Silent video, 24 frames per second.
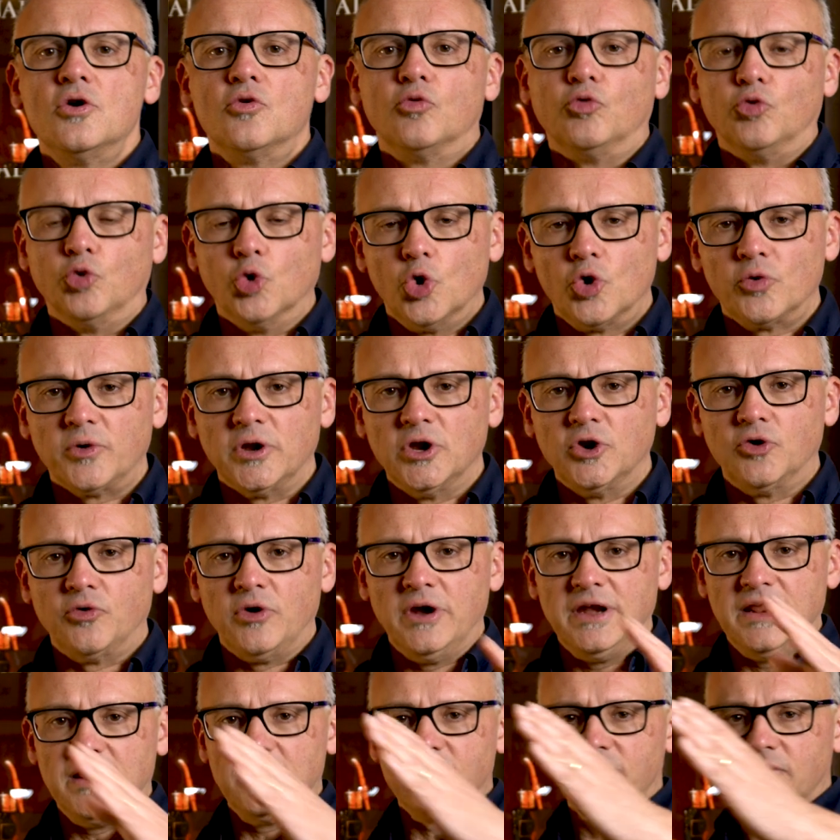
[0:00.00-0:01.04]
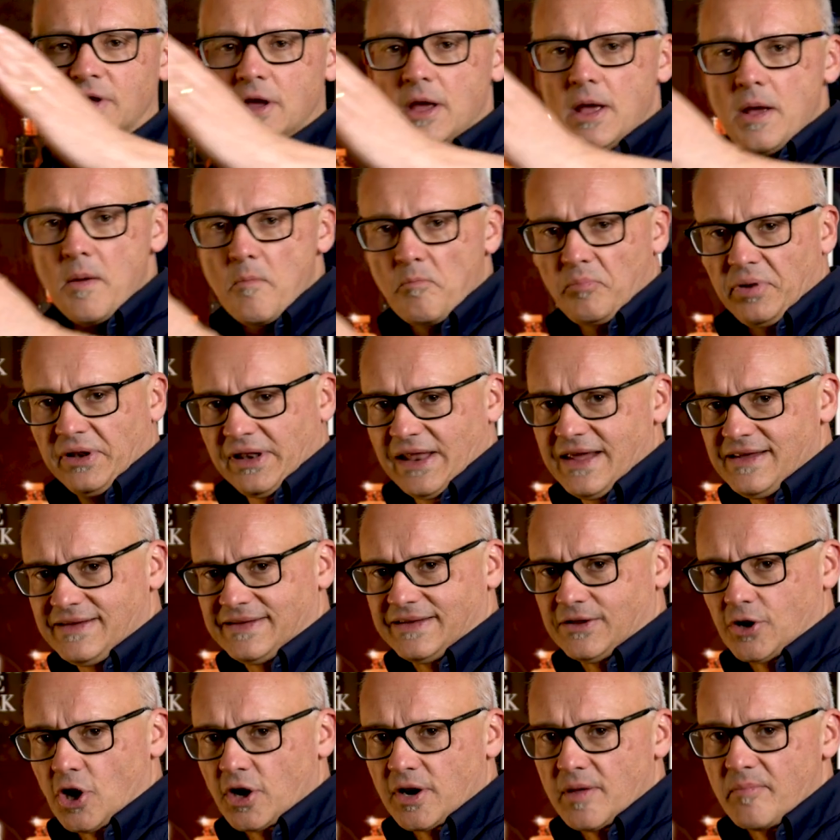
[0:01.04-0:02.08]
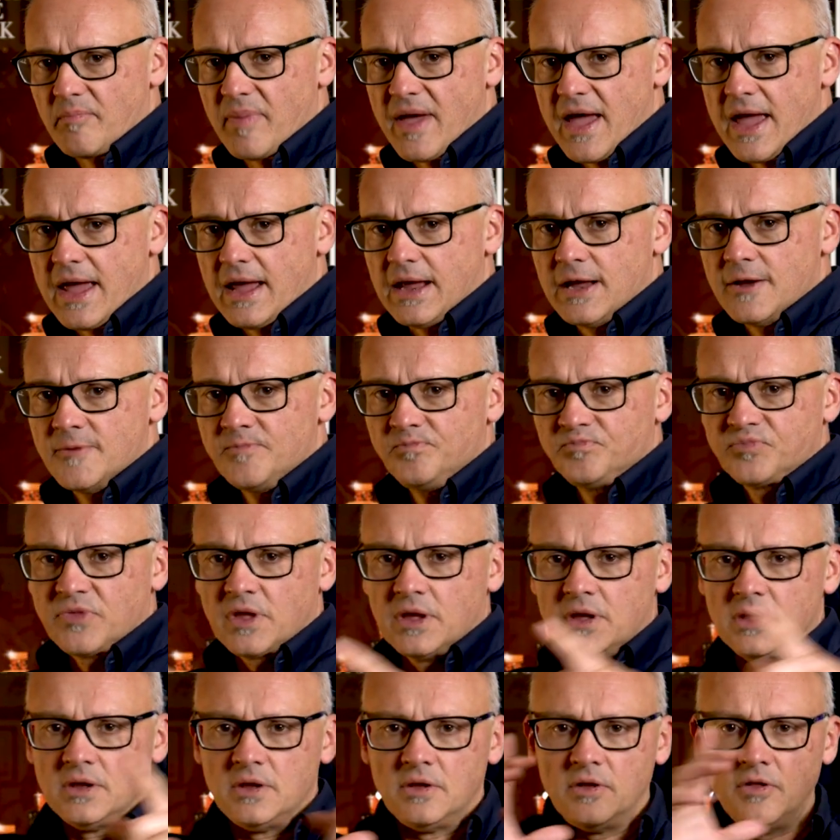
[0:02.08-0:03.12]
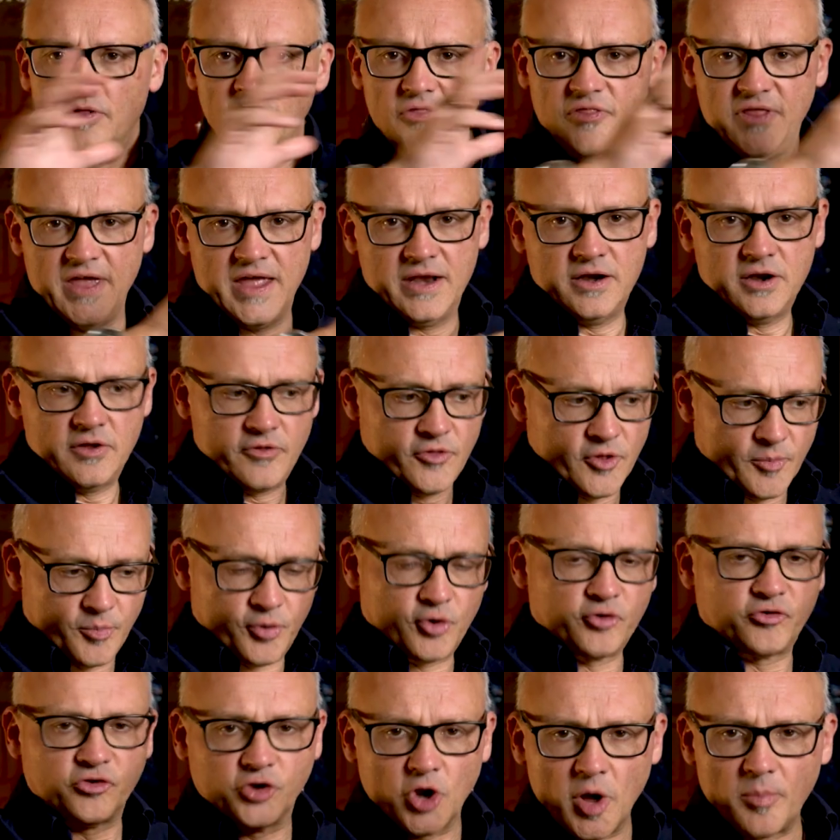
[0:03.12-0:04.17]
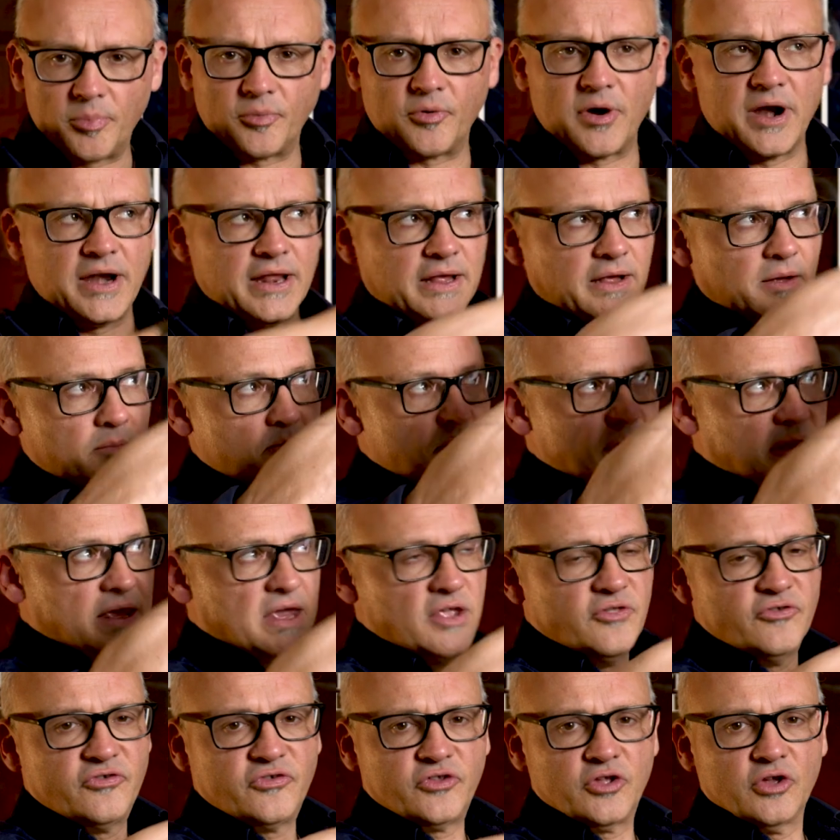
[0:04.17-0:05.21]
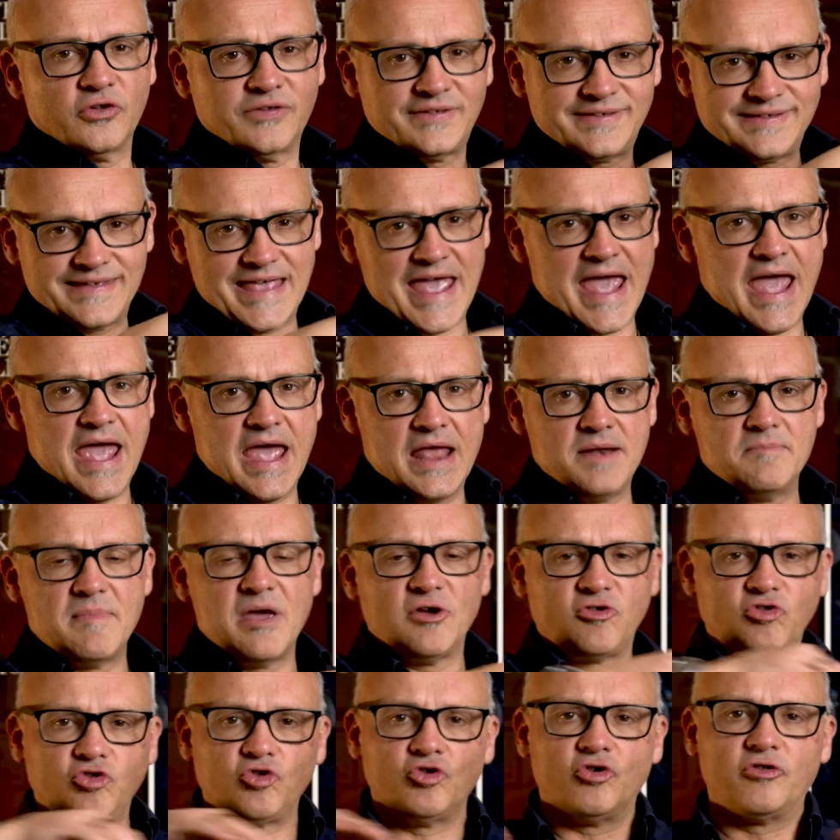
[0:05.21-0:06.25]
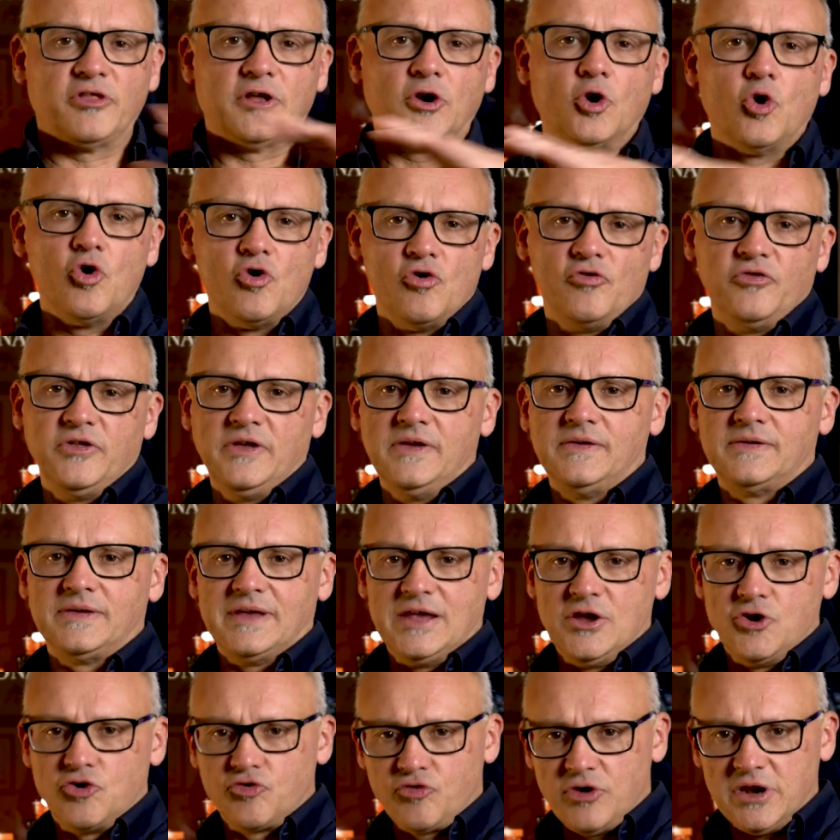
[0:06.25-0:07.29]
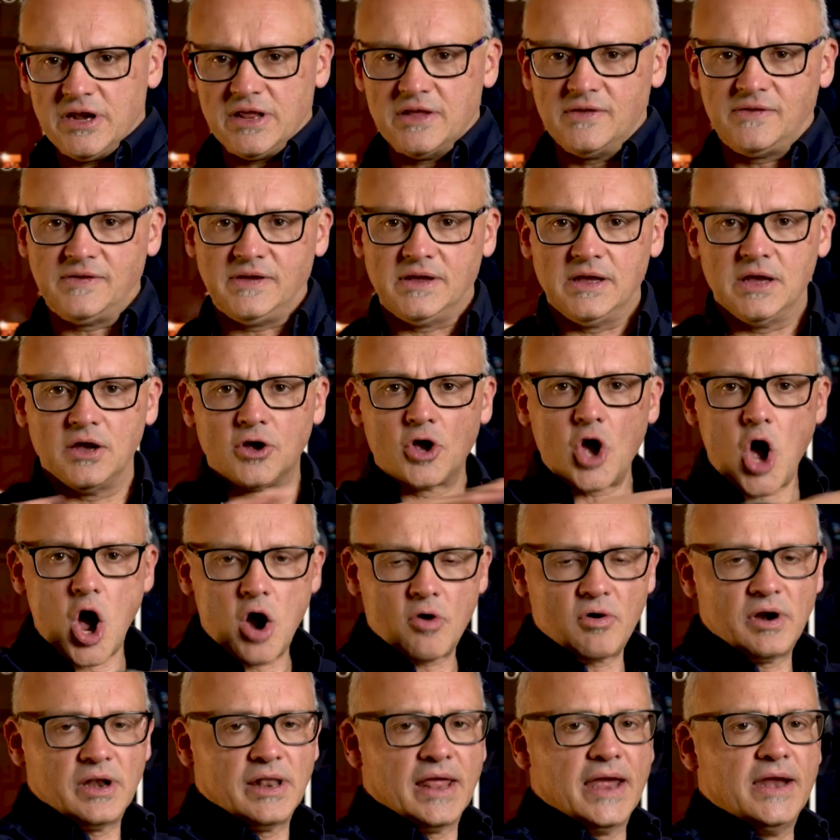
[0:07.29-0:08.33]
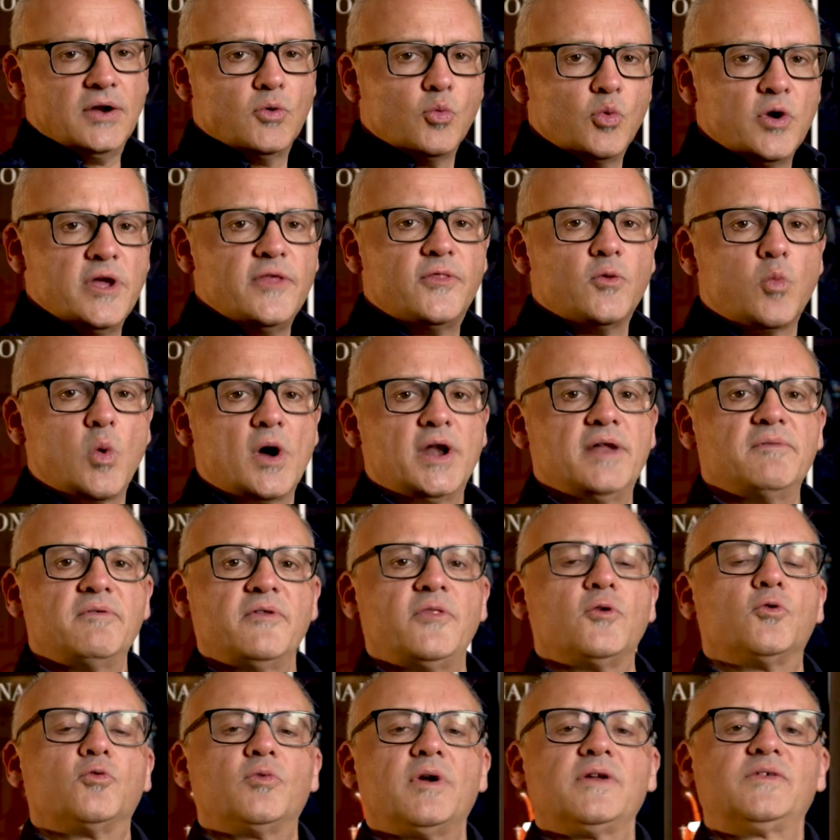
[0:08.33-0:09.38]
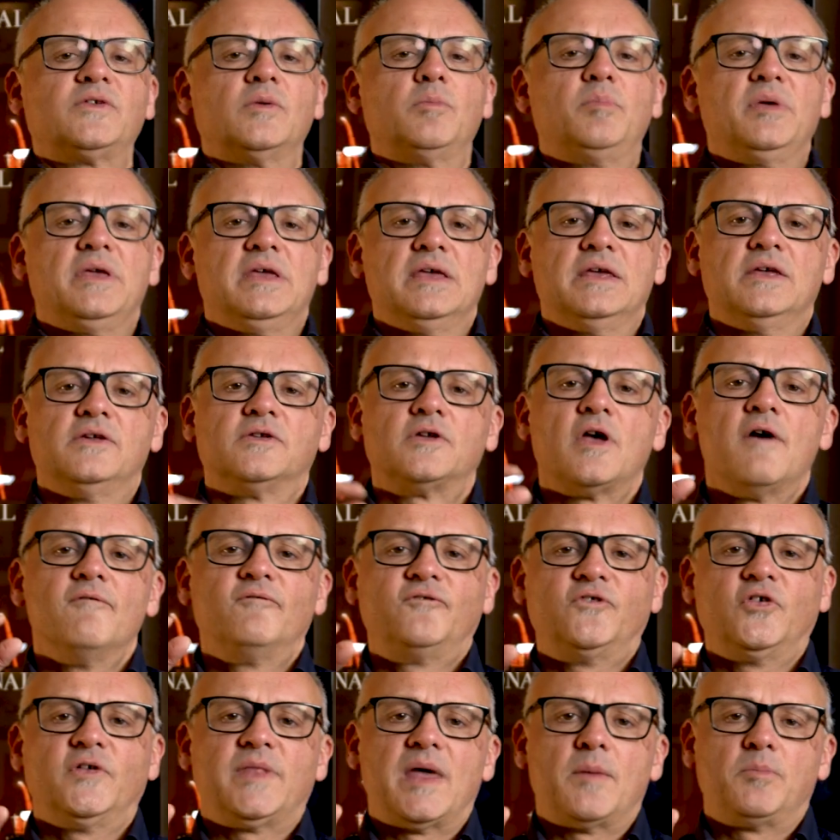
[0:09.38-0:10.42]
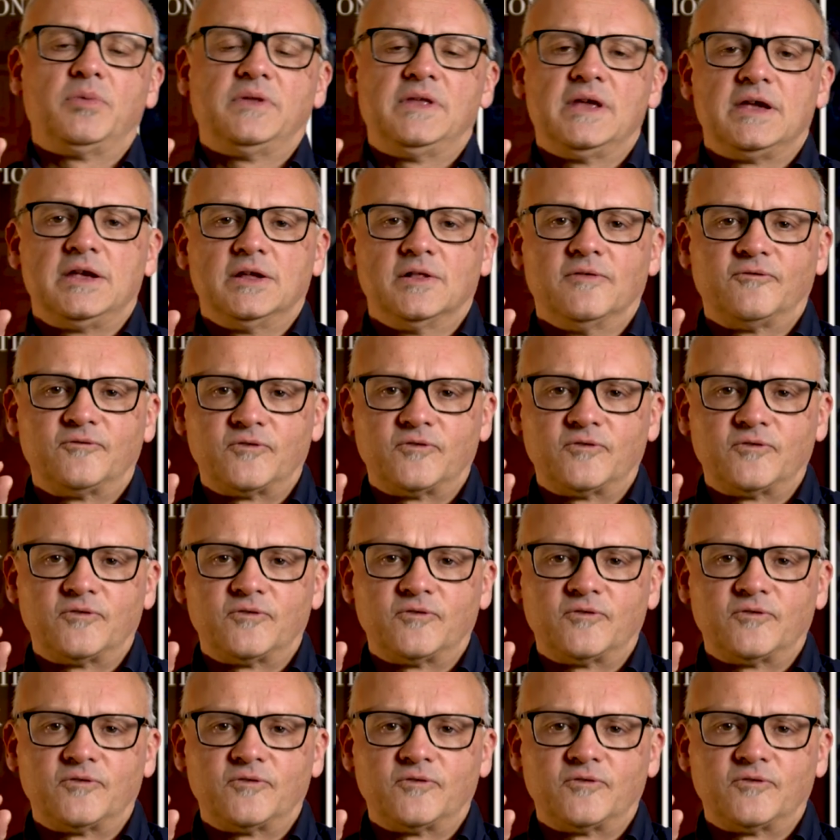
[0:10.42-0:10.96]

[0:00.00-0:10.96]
raw ingredients, place it on a bay, then the person operating begins to scan, make sure that all these ingredients here correlate with whatever the recipe is for that particular